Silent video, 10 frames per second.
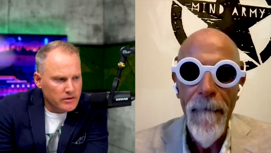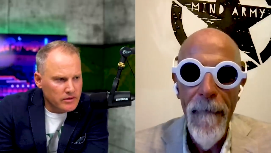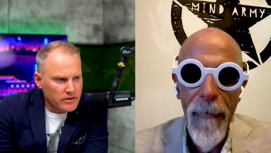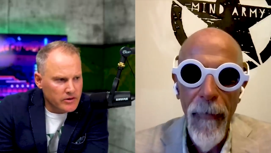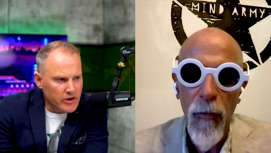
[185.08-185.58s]

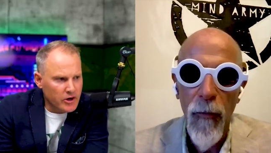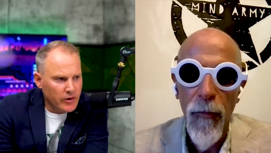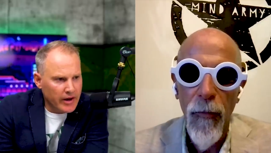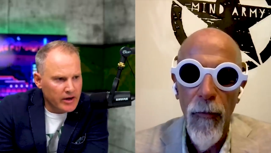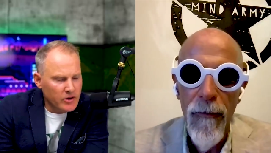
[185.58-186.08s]
Speaker 1: so you
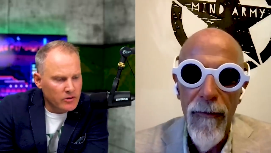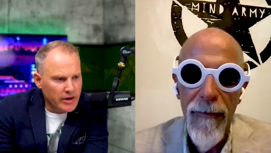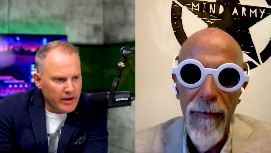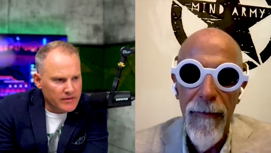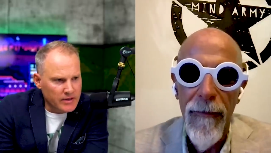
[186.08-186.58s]
create a new
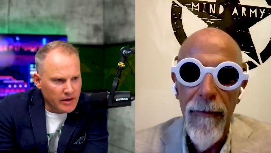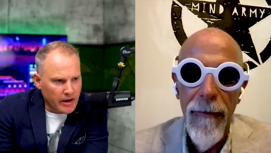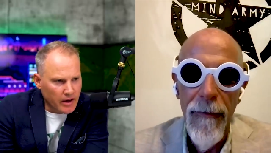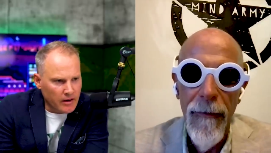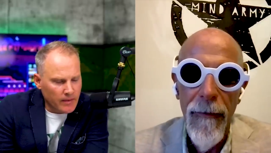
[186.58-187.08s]

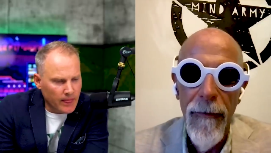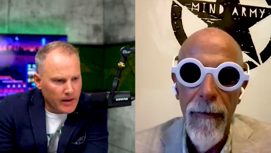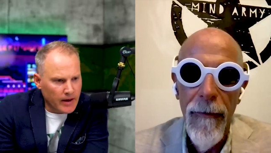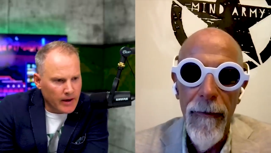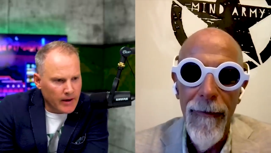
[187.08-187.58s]
lifestyle
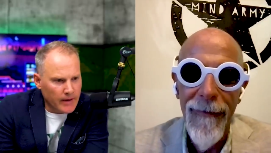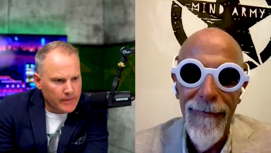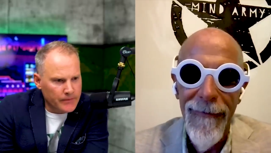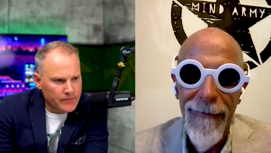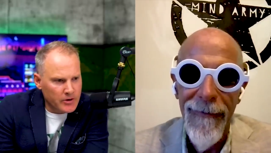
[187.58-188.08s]

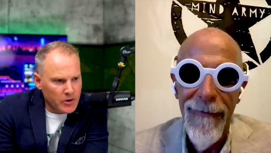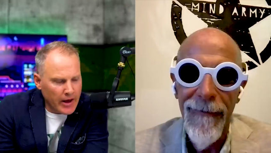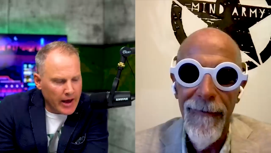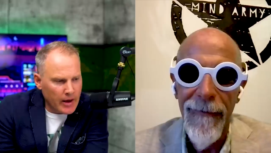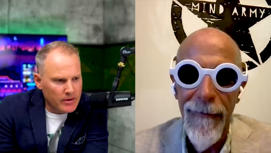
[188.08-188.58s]
um, new
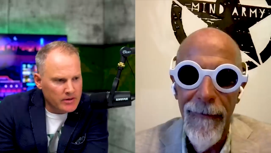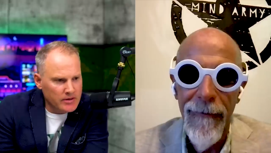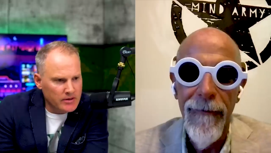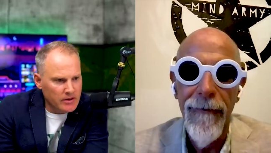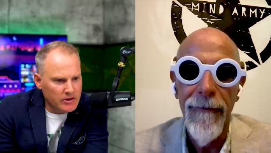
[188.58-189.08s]

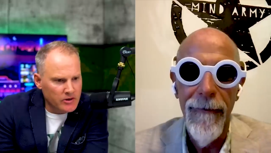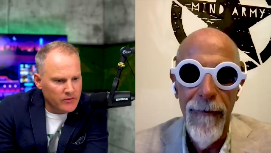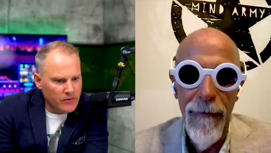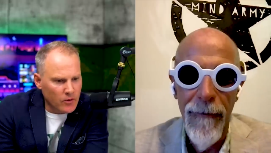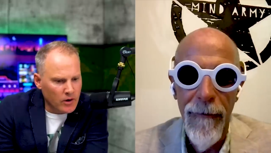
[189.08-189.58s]
habits, as
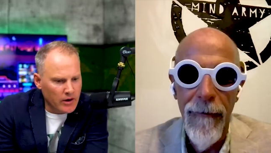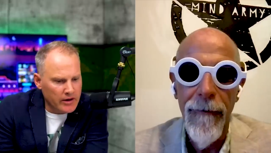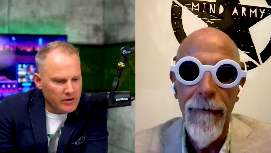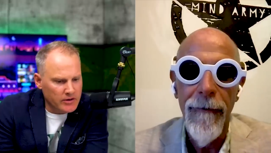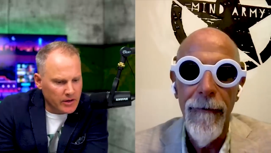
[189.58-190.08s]
you form,
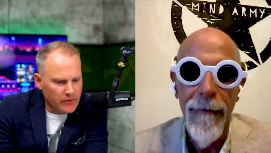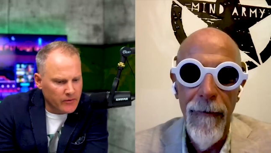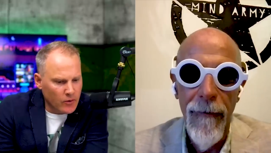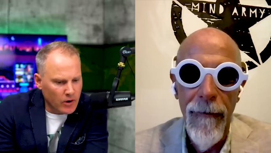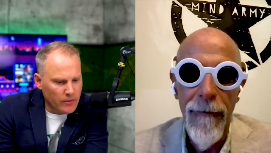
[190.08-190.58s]
uh, you said,
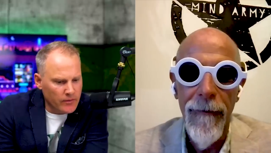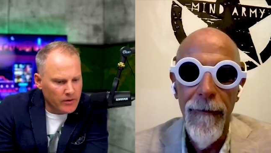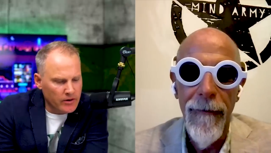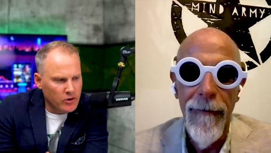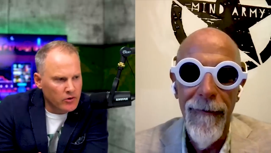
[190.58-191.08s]

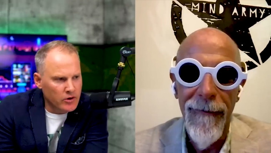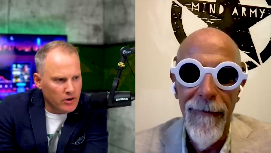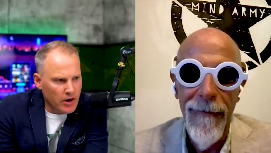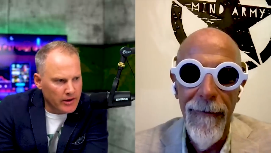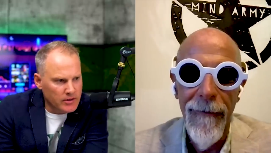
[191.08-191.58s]
form new
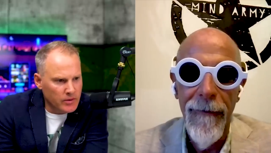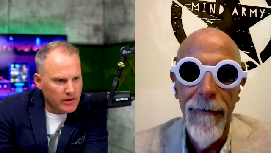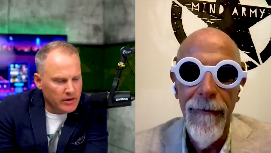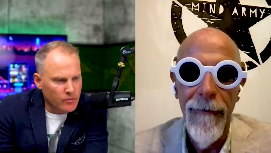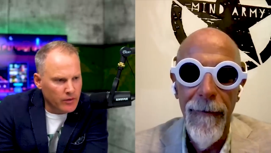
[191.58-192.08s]
neurons
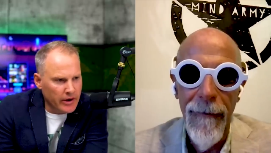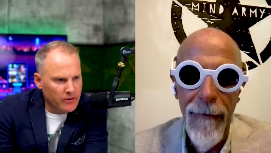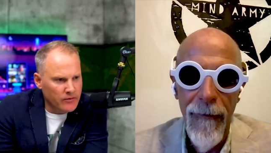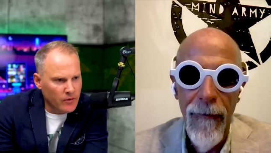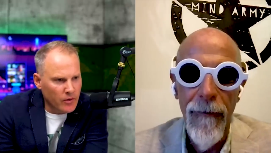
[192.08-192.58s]
within the
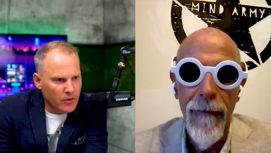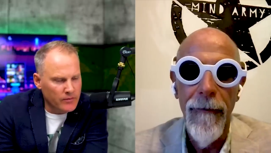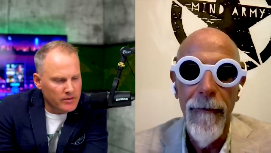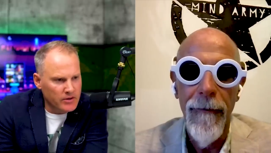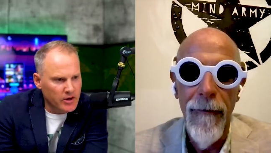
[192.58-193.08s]
brain
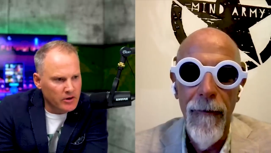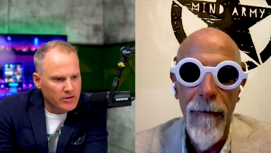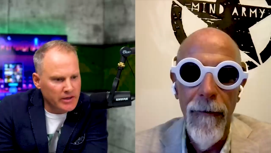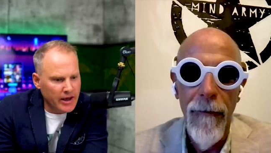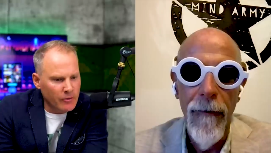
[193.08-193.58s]
form. So you're
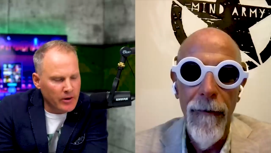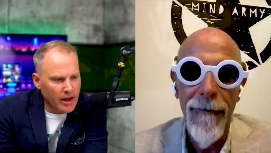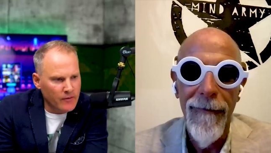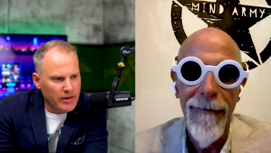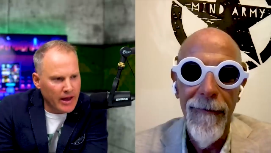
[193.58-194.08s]
saying
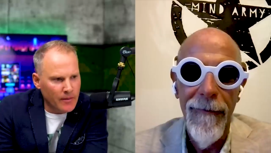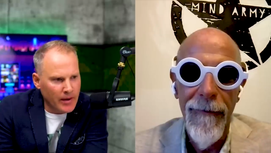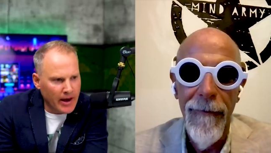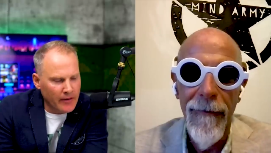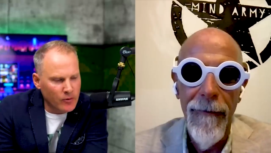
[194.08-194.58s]
whatever
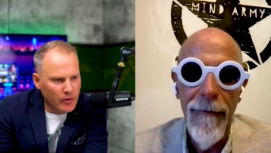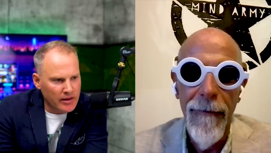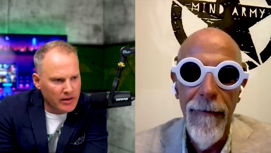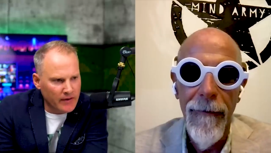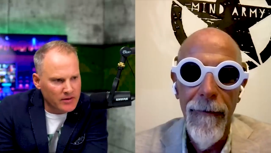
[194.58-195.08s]
that
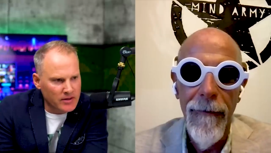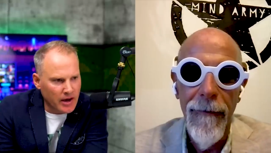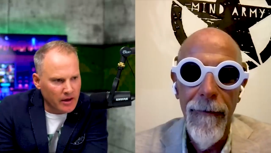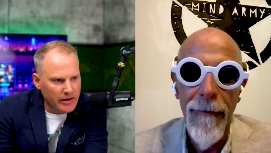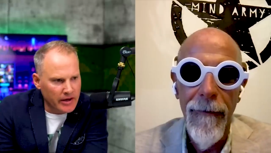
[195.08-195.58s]
pathway and
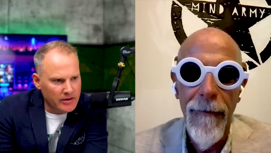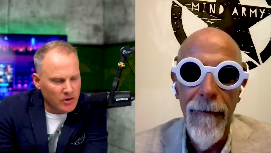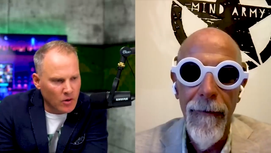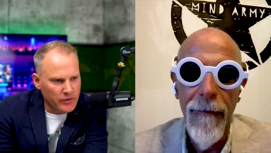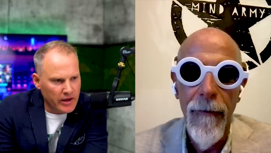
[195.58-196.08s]
lifestyle
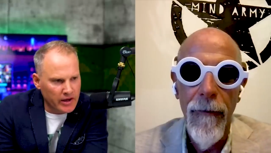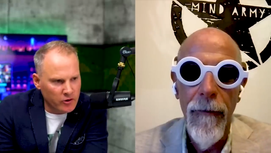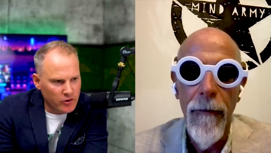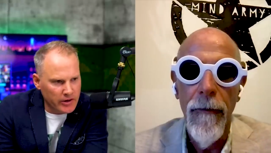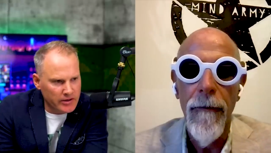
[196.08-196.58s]
is, only
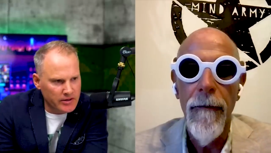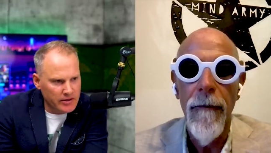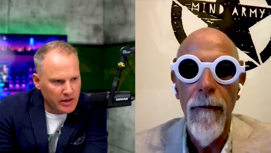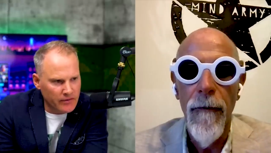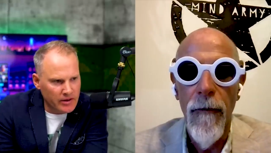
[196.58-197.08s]

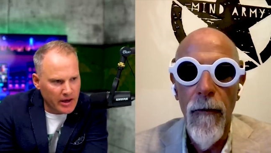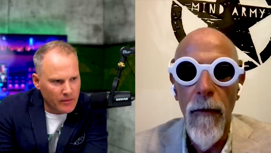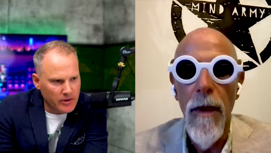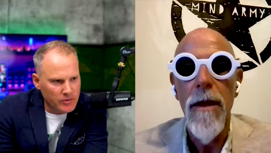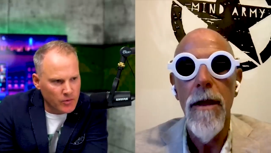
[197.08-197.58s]
increases even
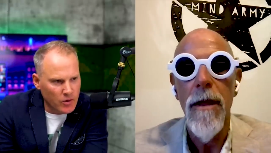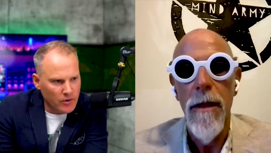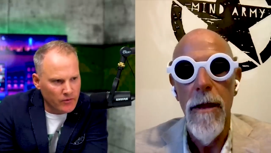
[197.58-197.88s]
that much more